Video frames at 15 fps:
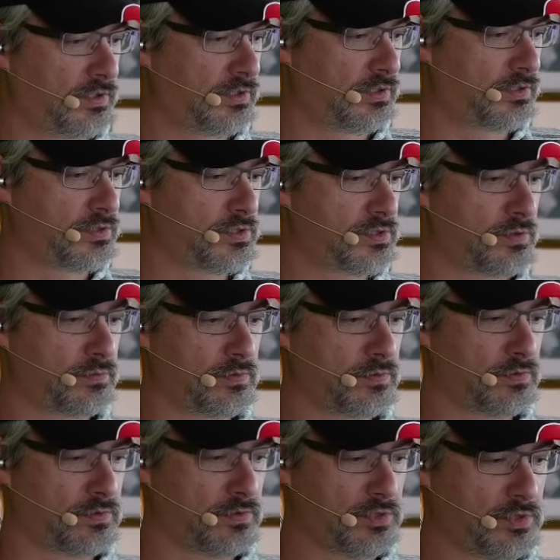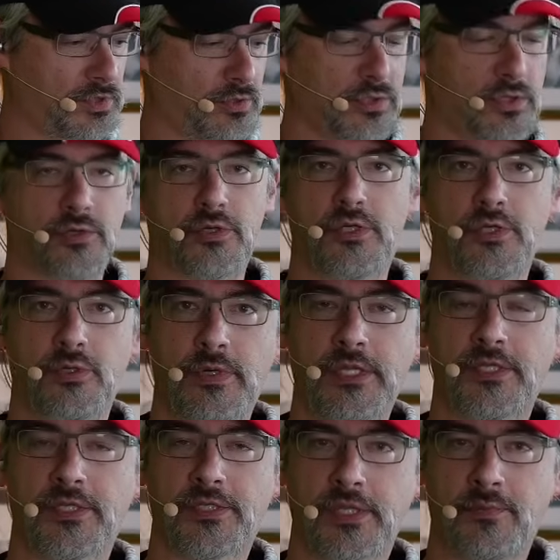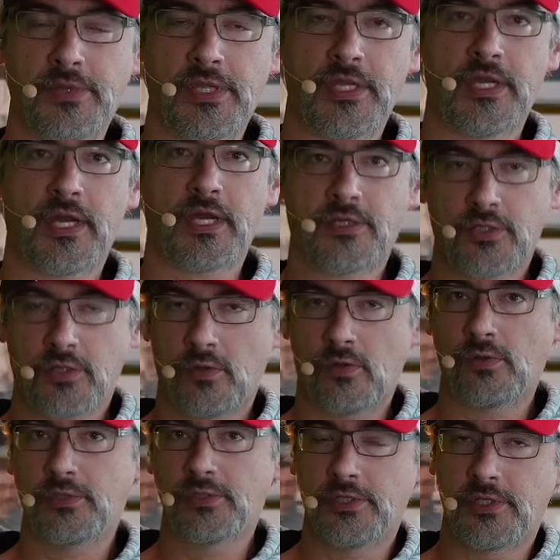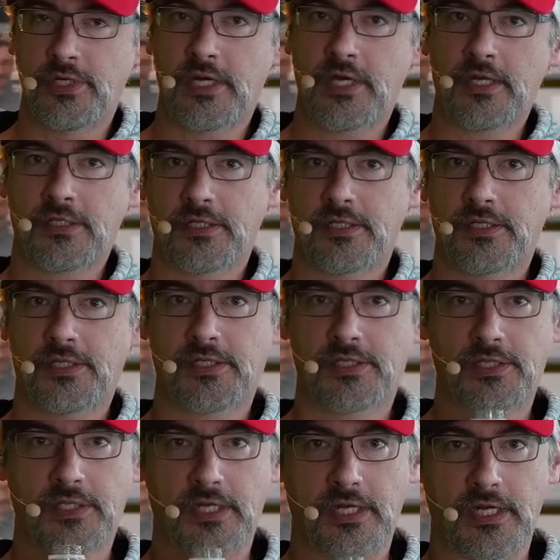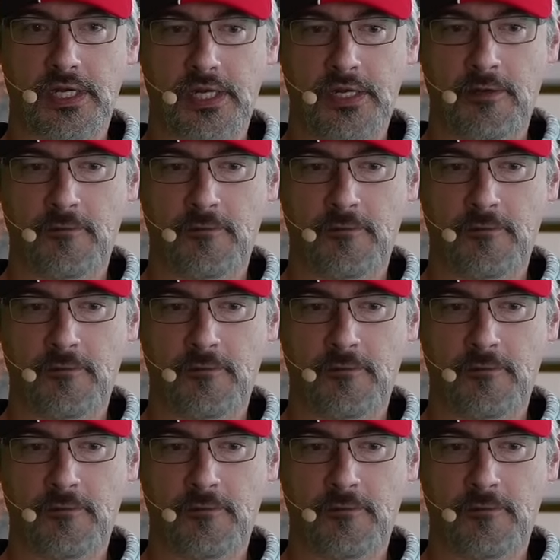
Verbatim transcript: So, so you're doing something I told you not to see,